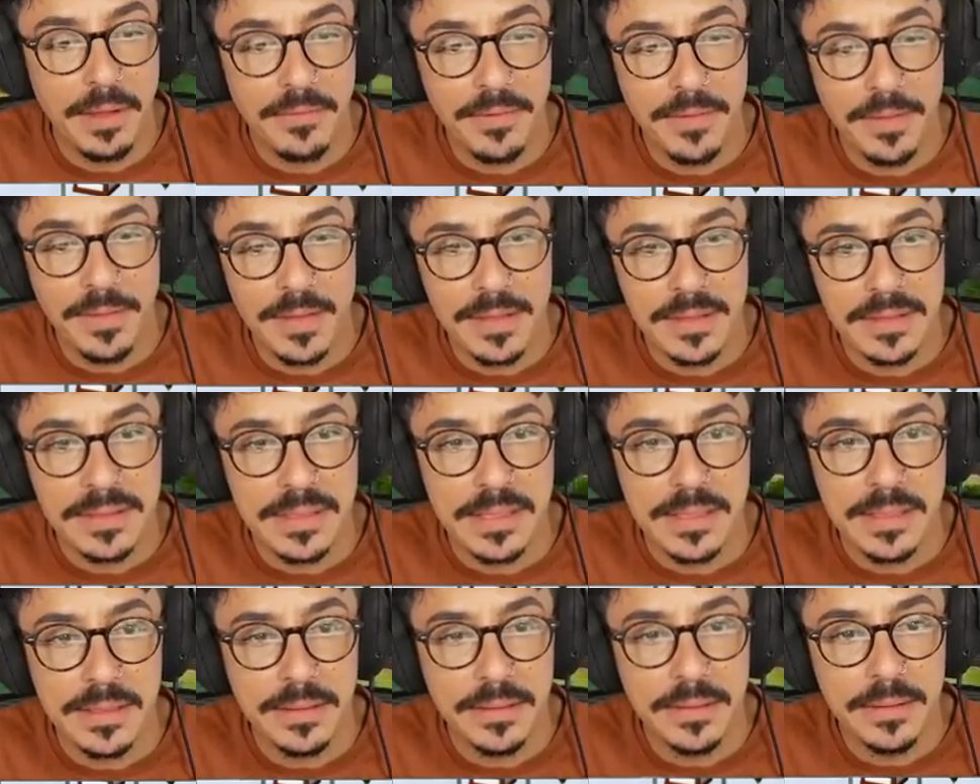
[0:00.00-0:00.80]
I think that's
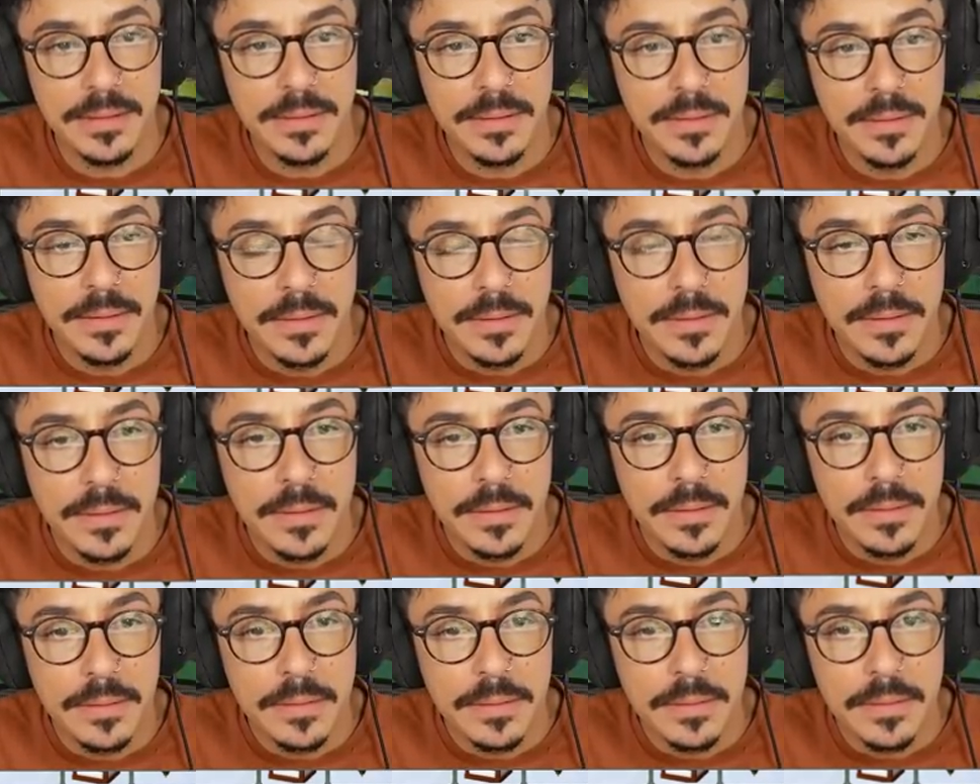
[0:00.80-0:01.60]
it.
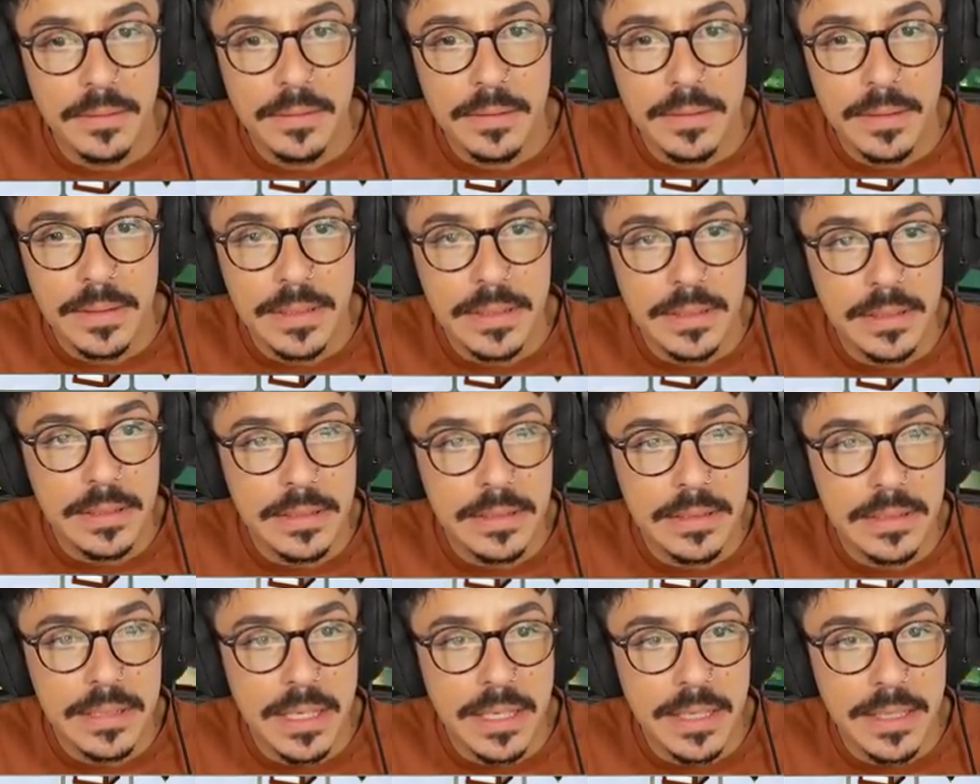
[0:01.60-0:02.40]

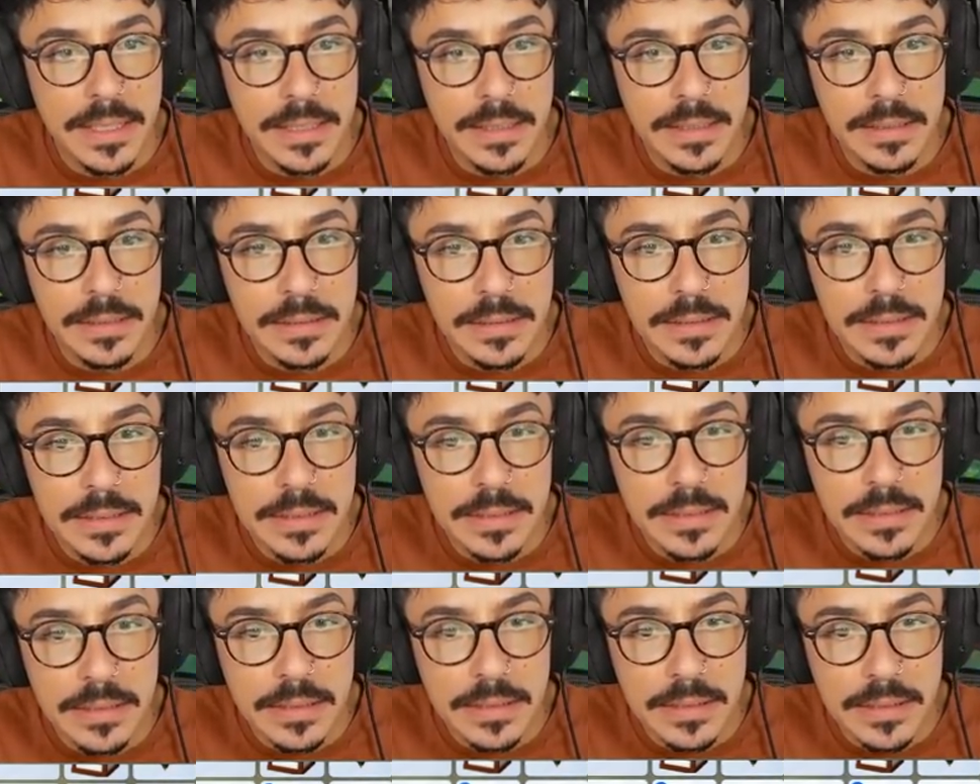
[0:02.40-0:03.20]
Is that
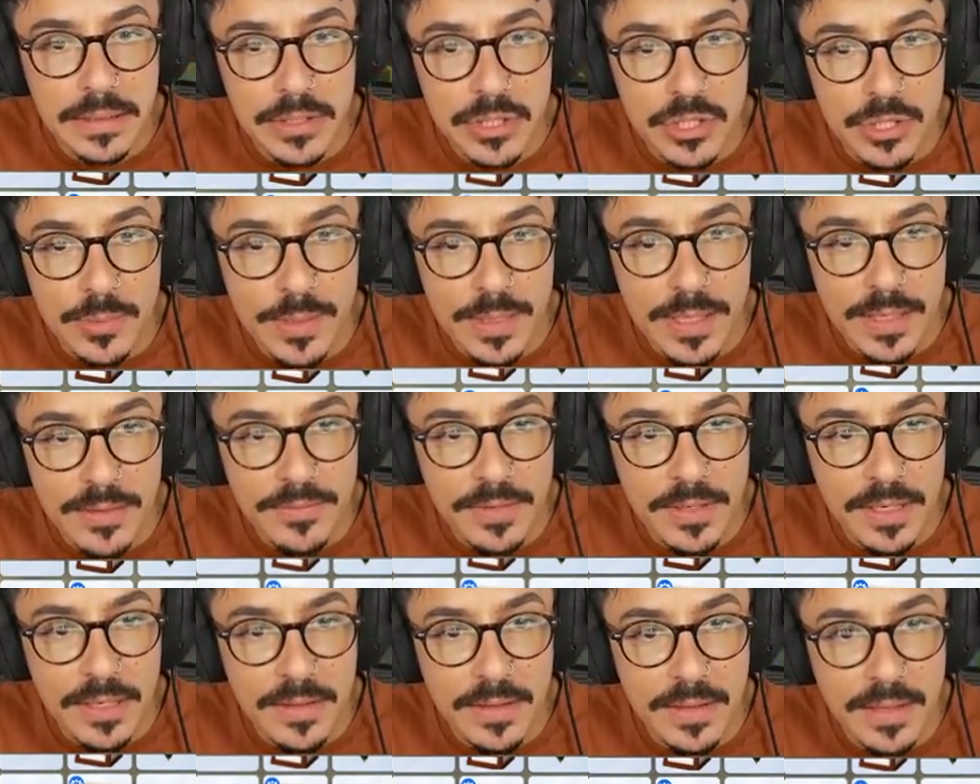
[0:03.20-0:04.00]
it? Do we have
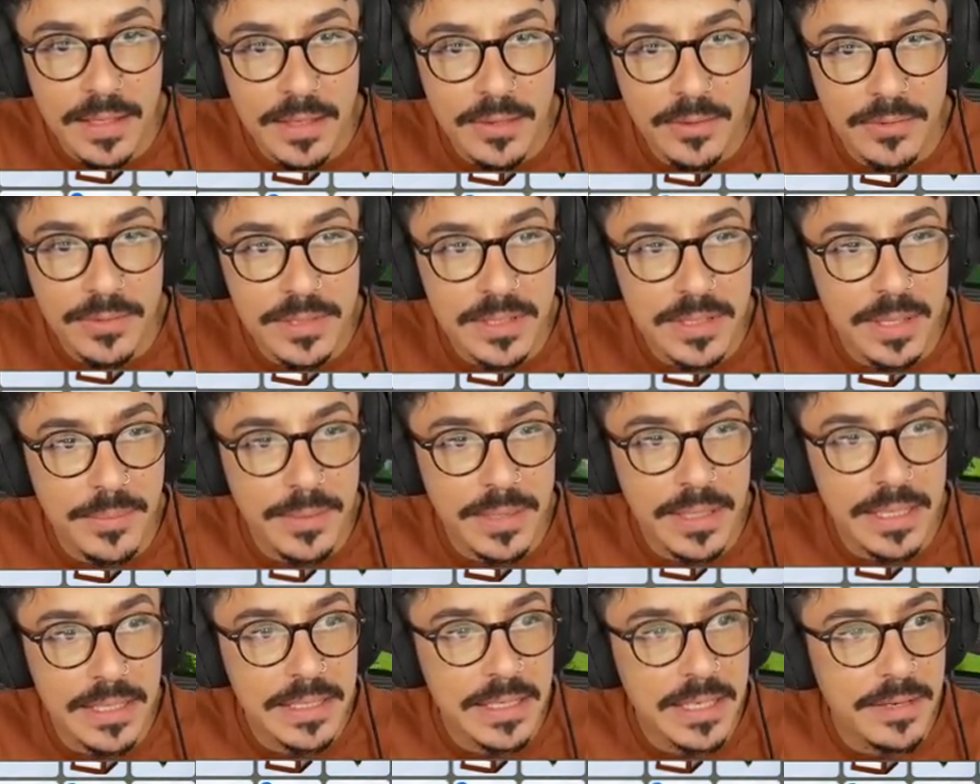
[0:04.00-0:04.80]
anything else that we
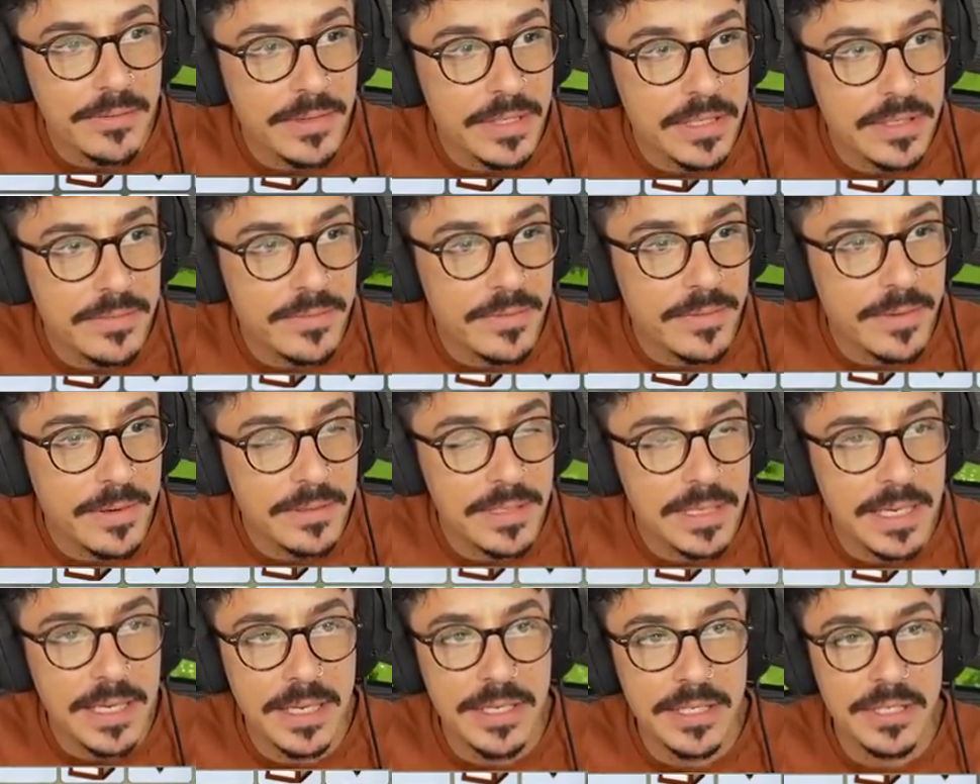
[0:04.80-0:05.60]
need to get rid of
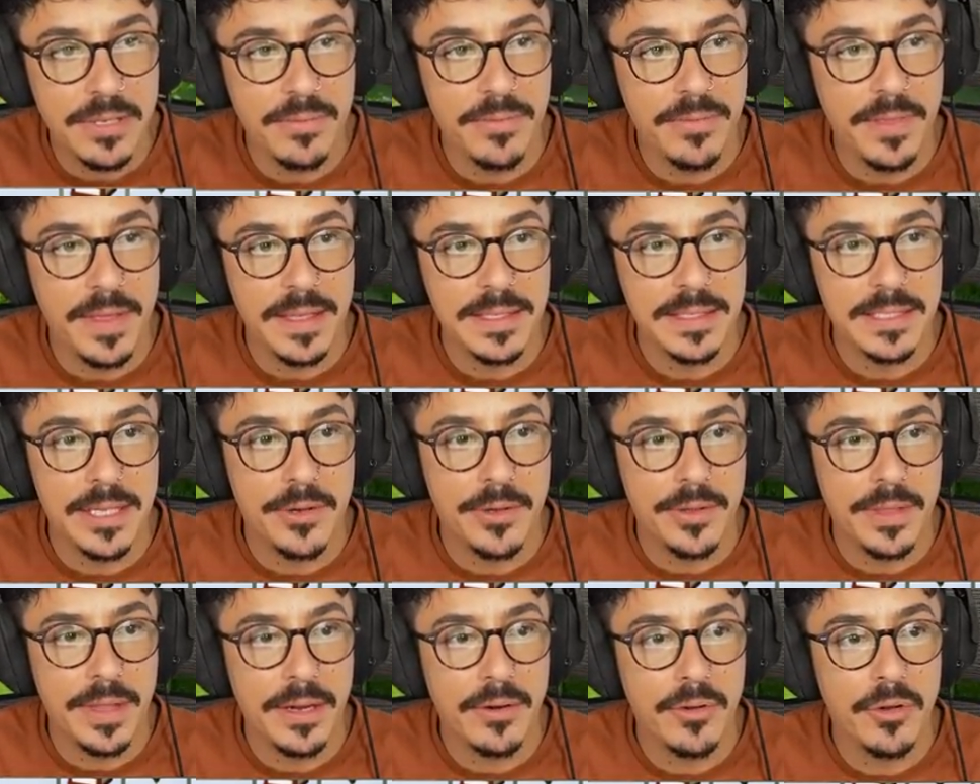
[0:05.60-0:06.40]
around here? I don't think so.
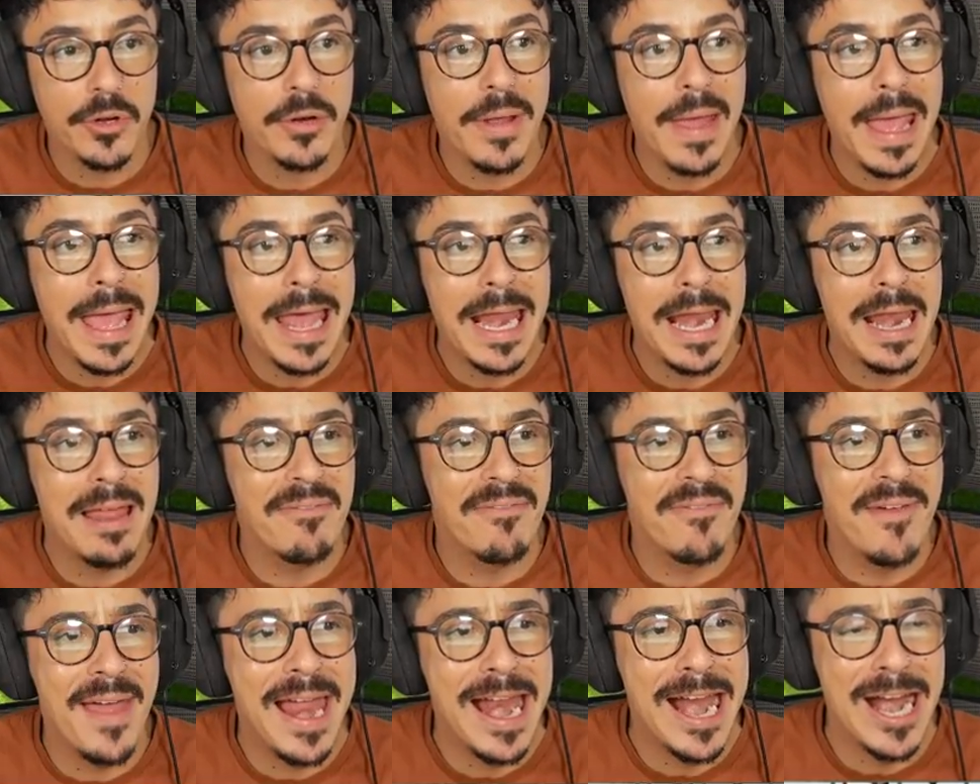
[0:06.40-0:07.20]
And then I'm going to
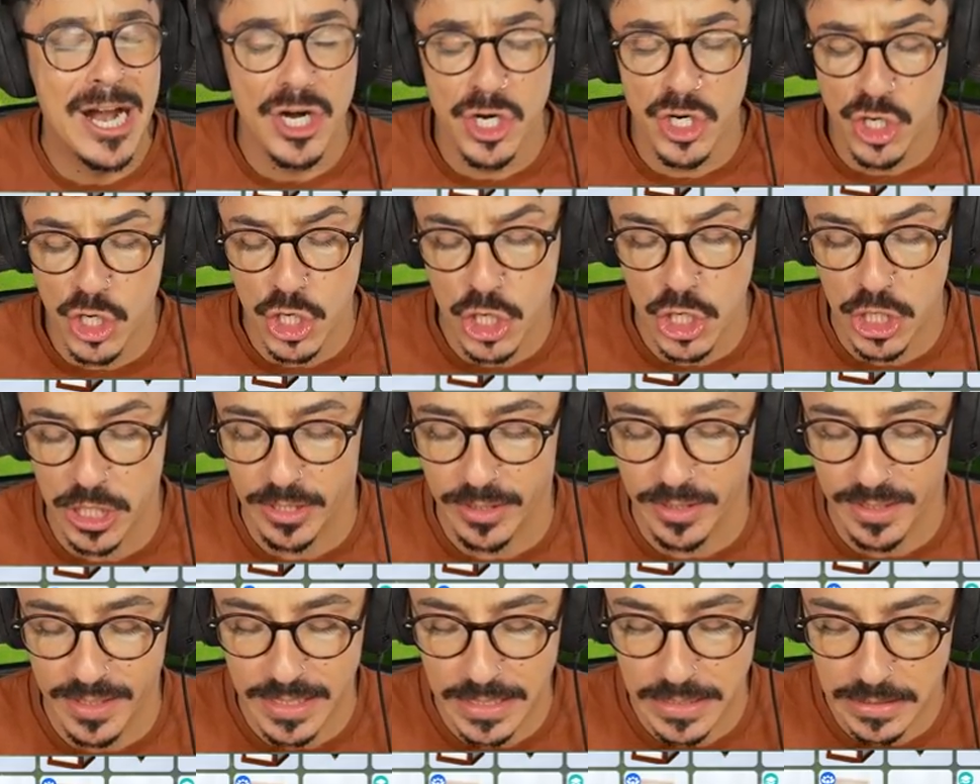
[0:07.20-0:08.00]

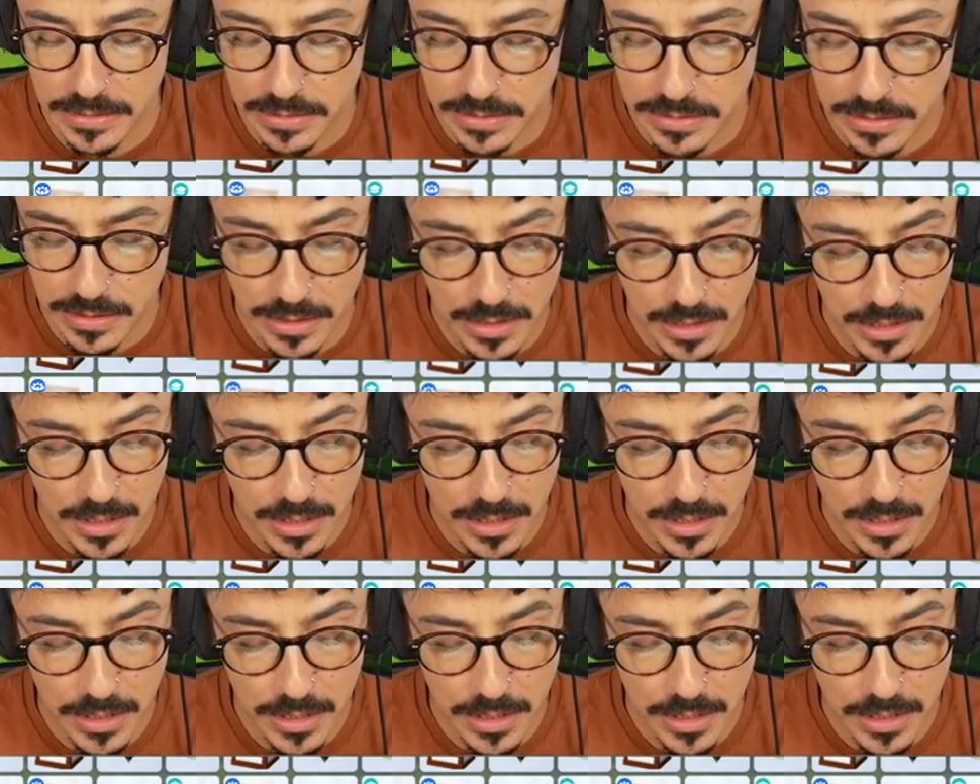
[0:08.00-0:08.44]
elevation it